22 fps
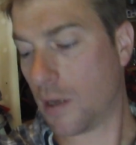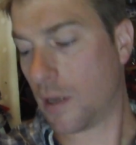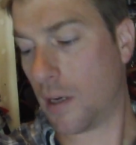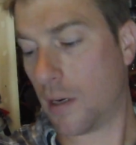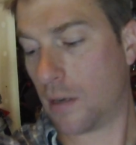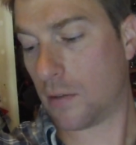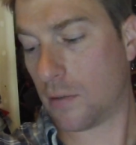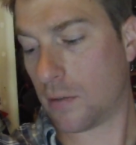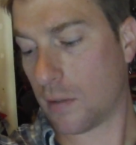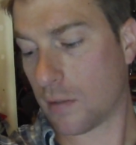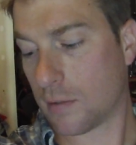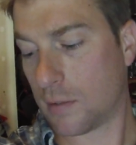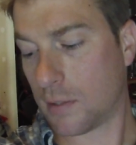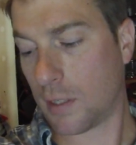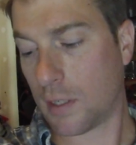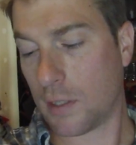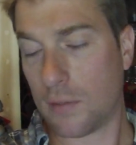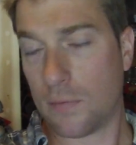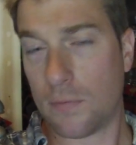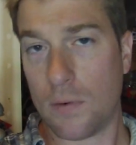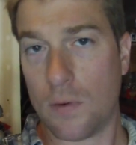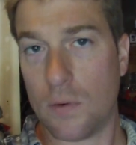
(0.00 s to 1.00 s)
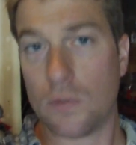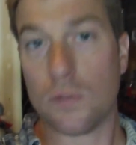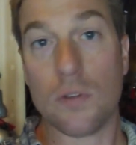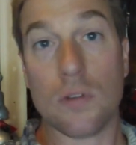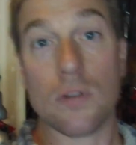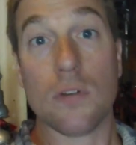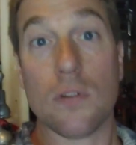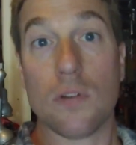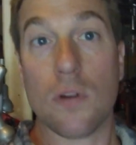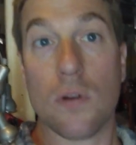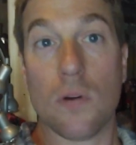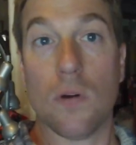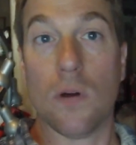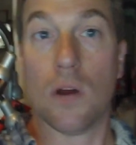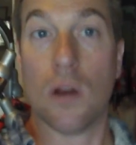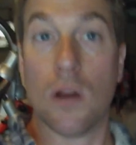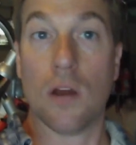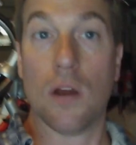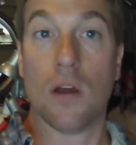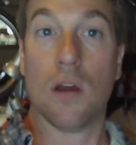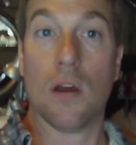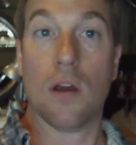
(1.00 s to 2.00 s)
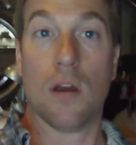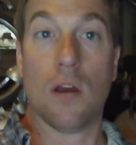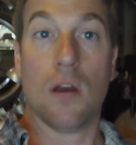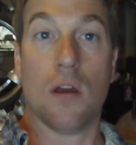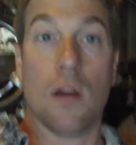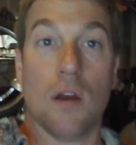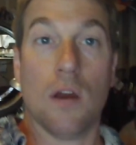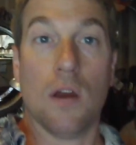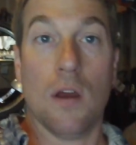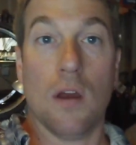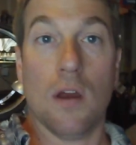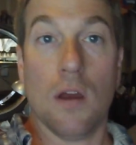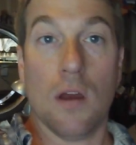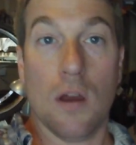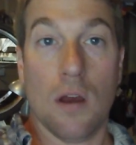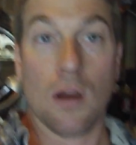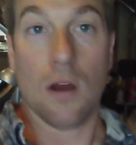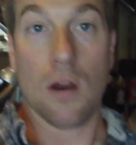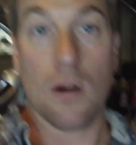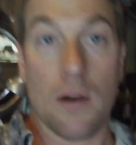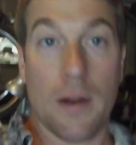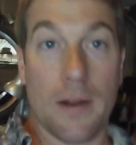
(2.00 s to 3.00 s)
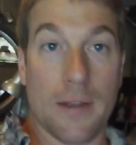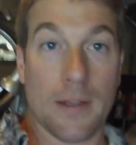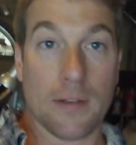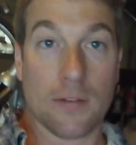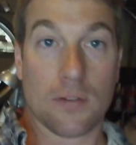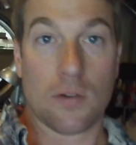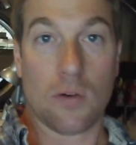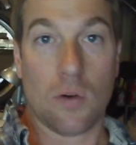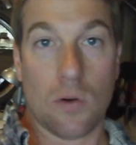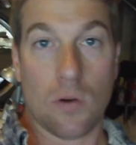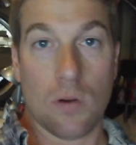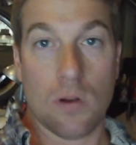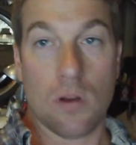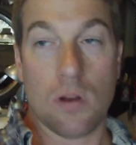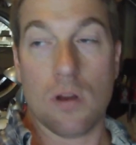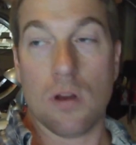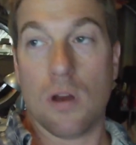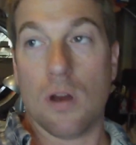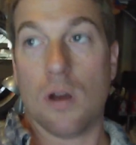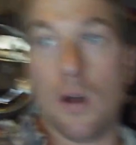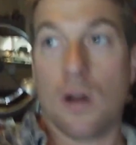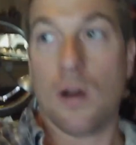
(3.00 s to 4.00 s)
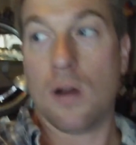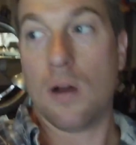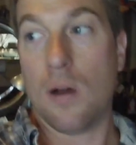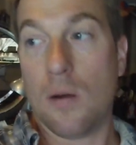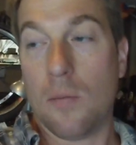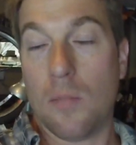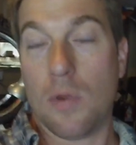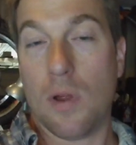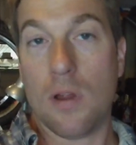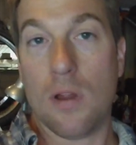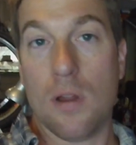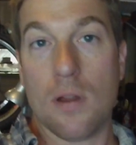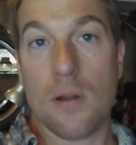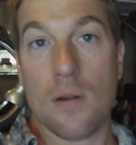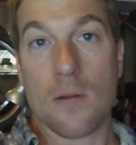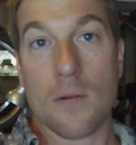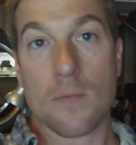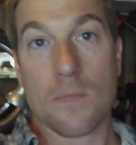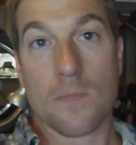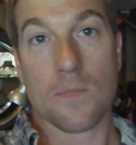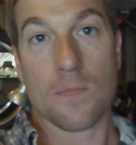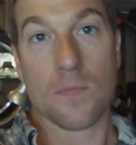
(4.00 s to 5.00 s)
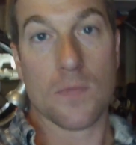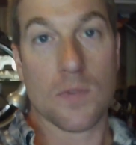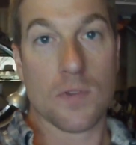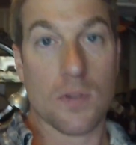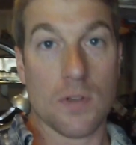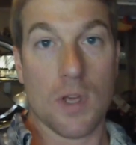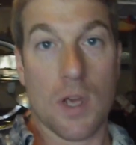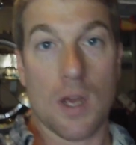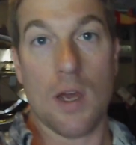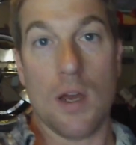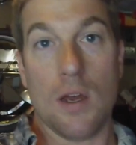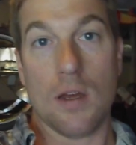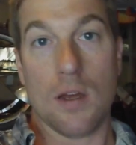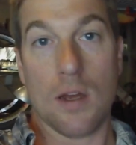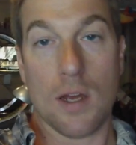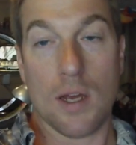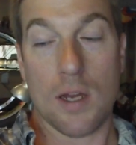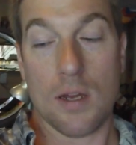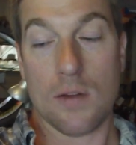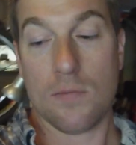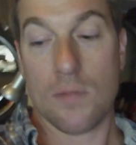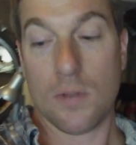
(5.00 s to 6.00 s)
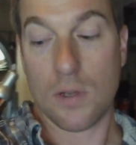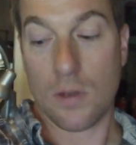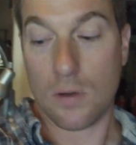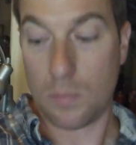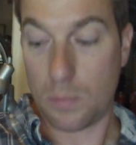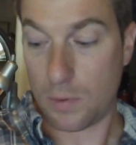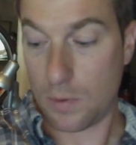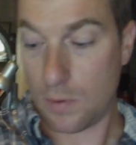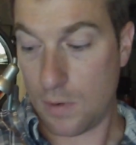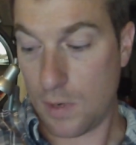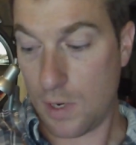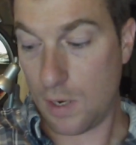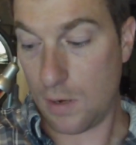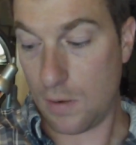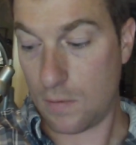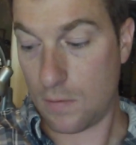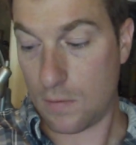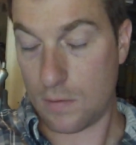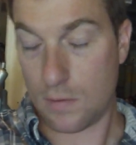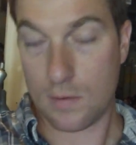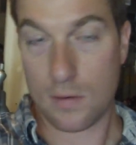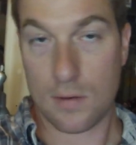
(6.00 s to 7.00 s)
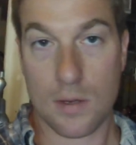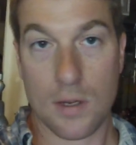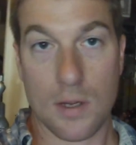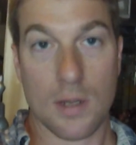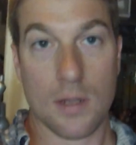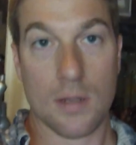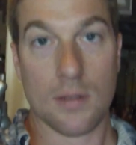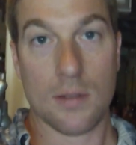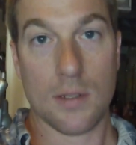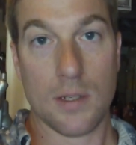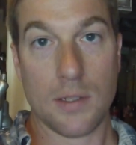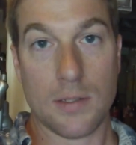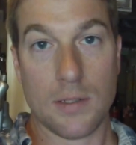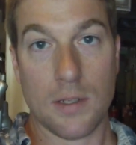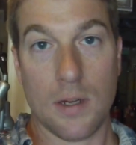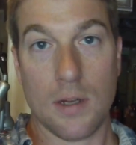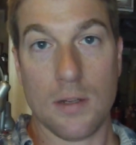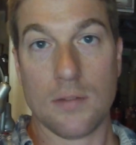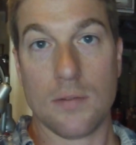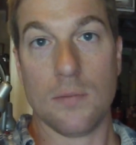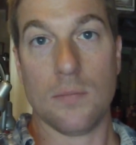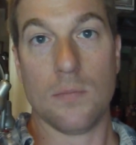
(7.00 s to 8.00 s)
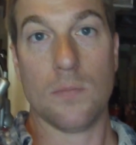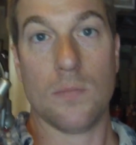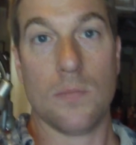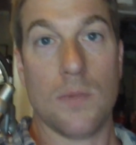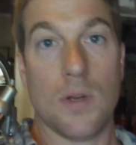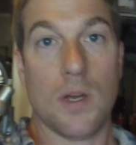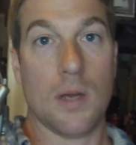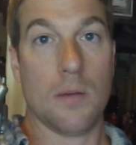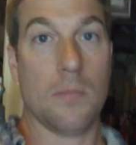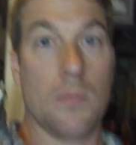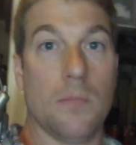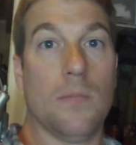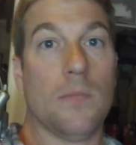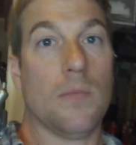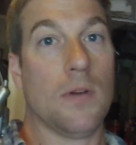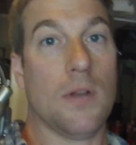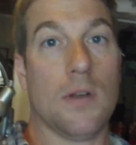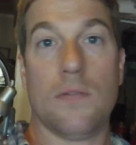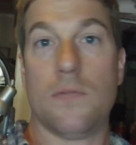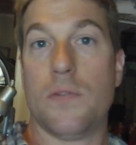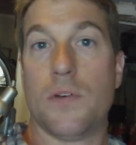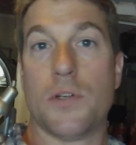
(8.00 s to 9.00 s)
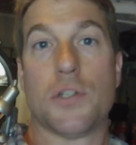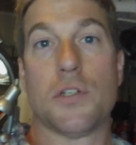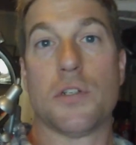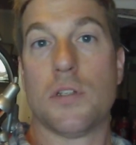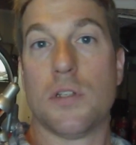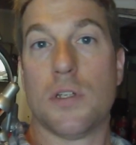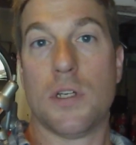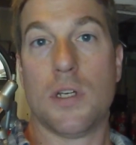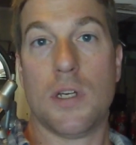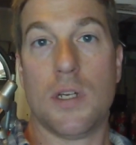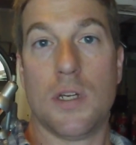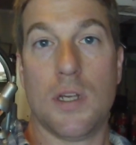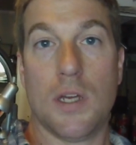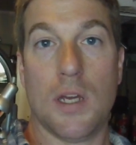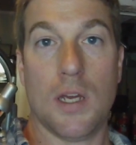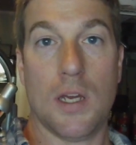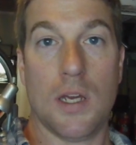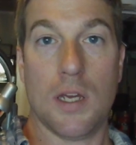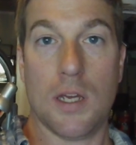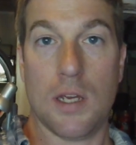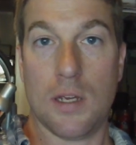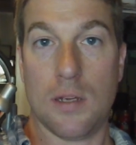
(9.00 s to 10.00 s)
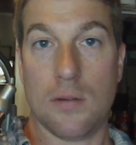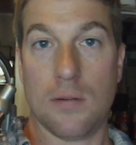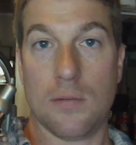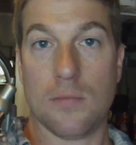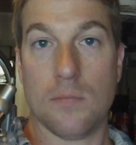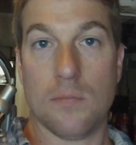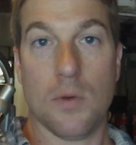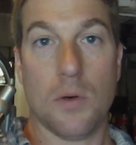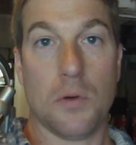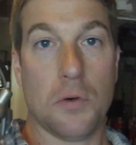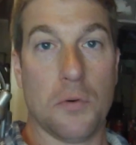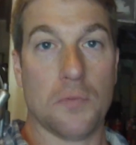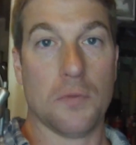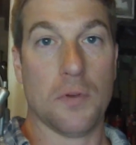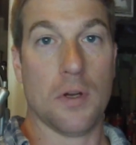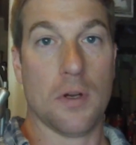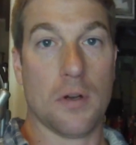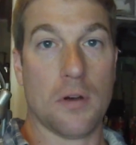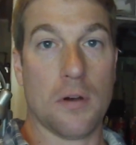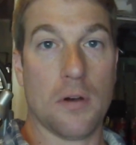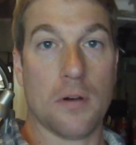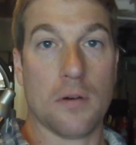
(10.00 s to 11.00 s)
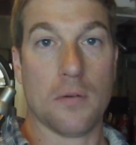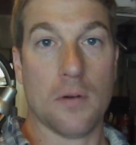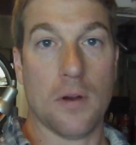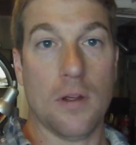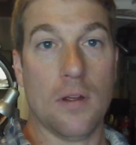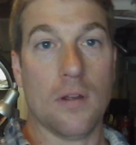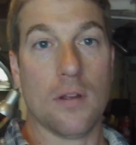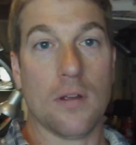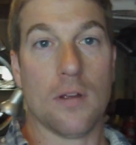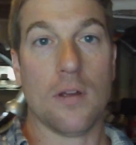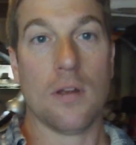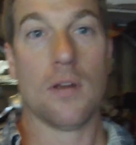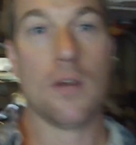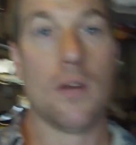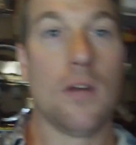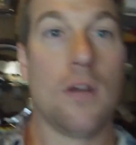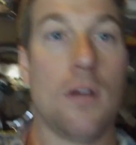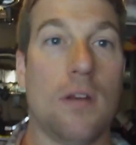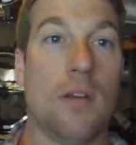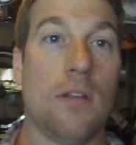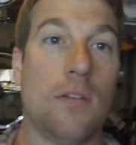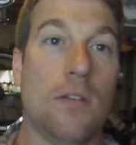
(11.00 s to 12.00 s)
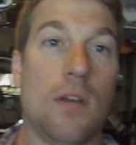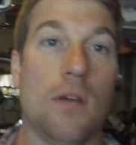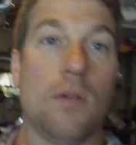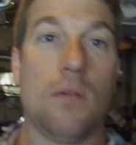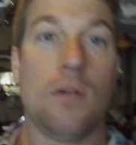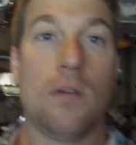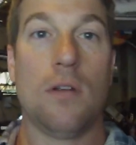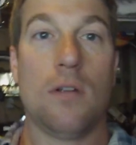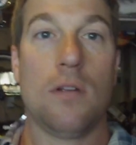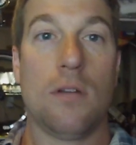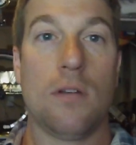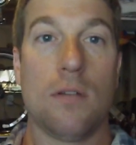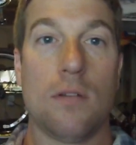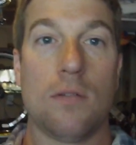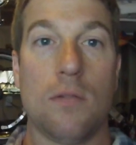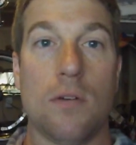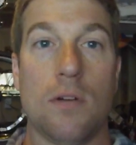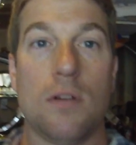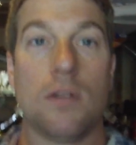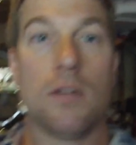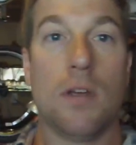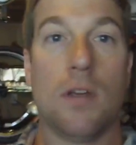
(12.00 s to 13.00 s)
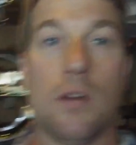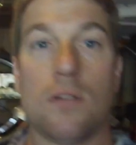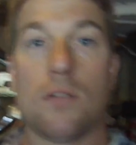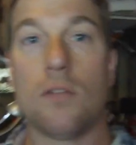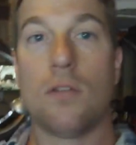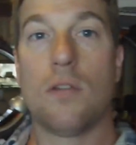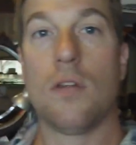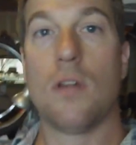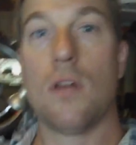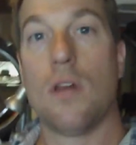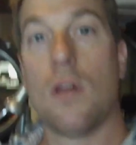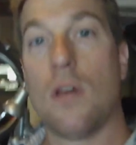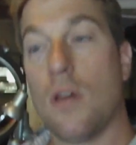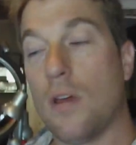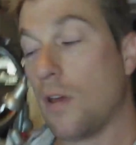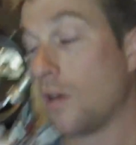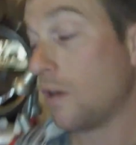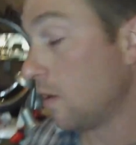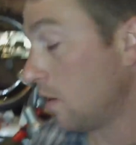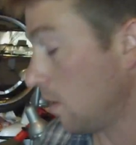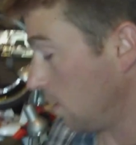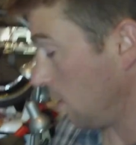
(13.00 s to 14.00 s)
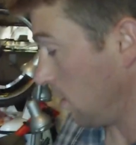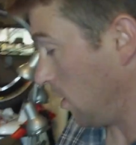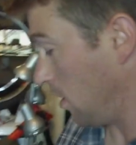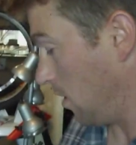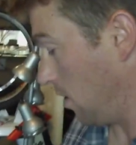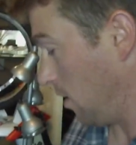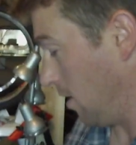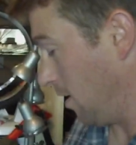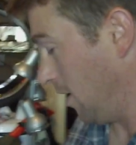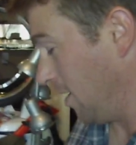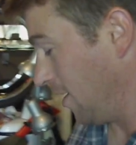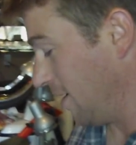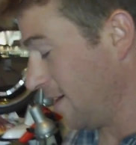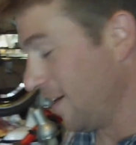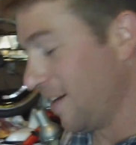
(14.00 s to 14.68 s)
It looks like it's frozen. So, alright, that's cool. So yeah, I have the GoPro now. It's awesome. I'm officially a motovlogger, right? Isn't that what it takes? No,